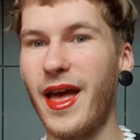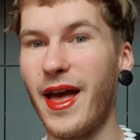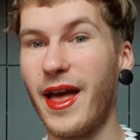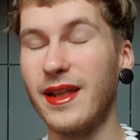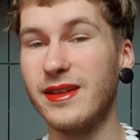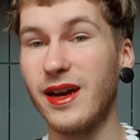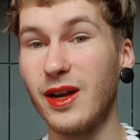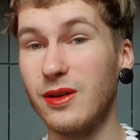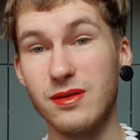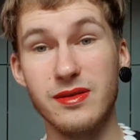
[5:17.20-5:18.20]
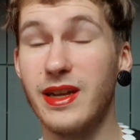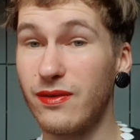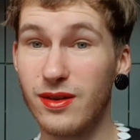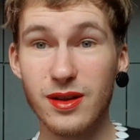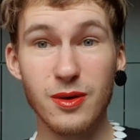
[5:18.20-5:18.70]
and I
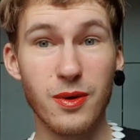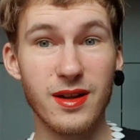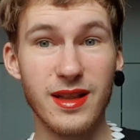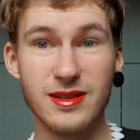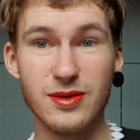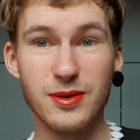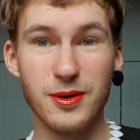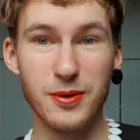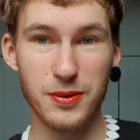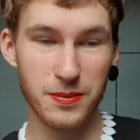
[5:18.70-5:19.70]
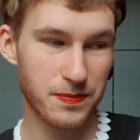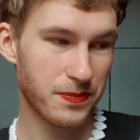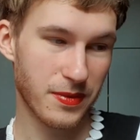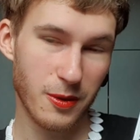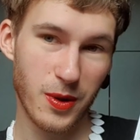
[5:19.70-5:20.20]
definitely want to let you know
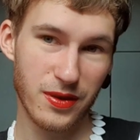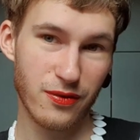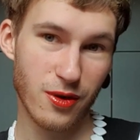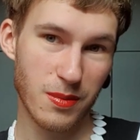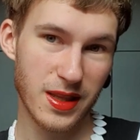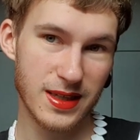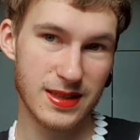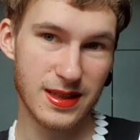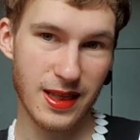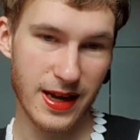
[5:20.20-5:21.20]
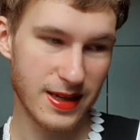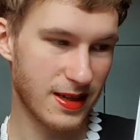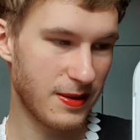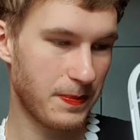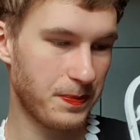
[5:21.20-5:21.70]
what the formula is like.